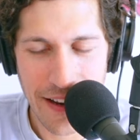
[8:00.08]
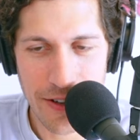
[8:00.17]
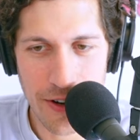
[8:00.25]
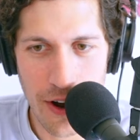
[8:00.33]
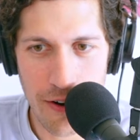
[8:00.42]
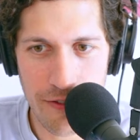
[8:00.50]
do
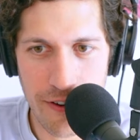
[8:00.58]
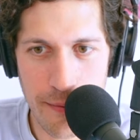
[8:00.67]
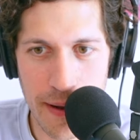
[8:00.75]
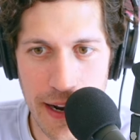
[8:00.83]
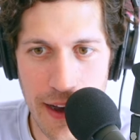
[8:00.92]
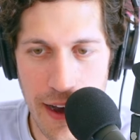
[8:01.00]
you go
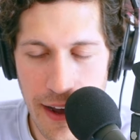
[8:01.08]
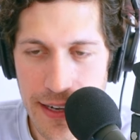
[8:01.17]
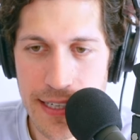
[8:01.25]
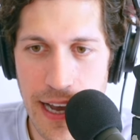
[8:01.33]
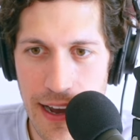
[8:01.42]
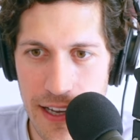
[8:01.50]
from an
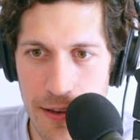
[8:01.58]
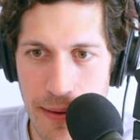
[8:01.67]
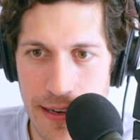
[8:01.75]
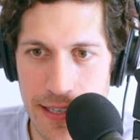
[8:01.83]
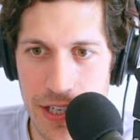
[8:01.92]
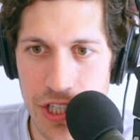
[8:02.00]

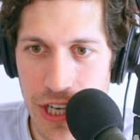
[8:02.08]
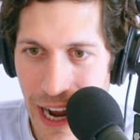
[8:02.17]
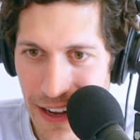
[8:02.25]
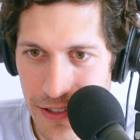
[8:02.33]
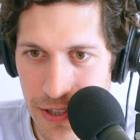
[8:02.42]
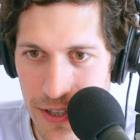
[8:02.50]
undocumented
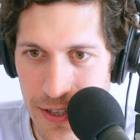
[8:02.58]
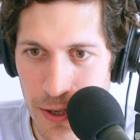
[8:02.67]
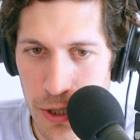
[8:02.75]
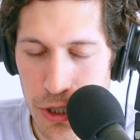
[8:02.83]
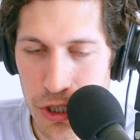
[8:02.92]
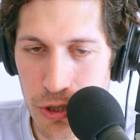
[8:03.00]
childhood
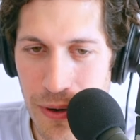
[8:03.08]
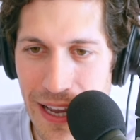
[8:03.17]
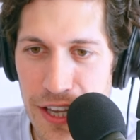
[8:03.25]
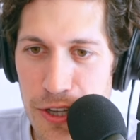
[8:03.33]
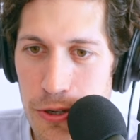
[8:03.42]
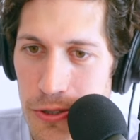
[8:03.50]
to
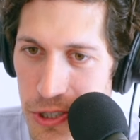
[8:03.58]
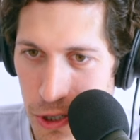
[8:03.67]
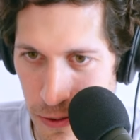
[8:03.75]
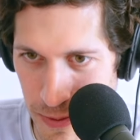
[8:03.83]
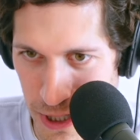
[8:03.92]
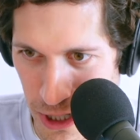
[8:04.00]
a
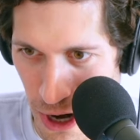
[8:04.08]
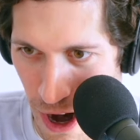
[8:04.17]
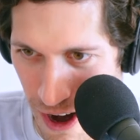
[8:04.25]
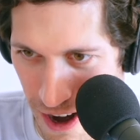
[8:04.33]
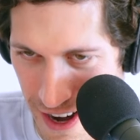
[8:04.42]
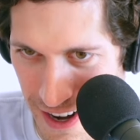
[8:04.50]
YouTube star?